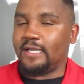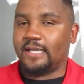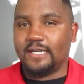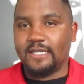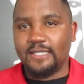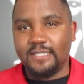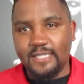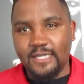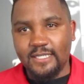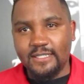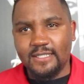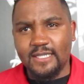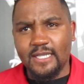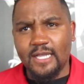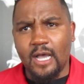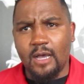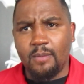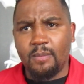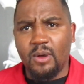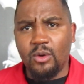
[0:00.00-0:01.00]
Greetings,
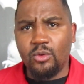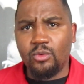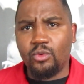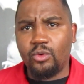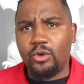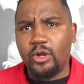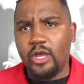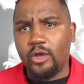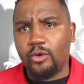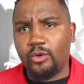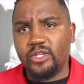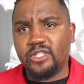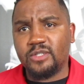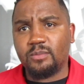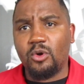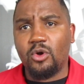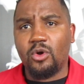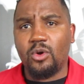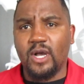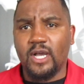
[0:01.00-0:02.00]
Igama Nkululeko
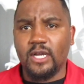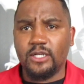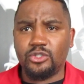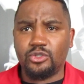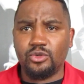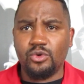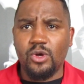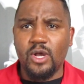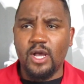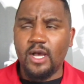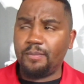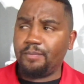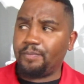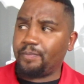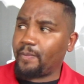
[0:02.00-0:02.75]
isibongwa Dunga.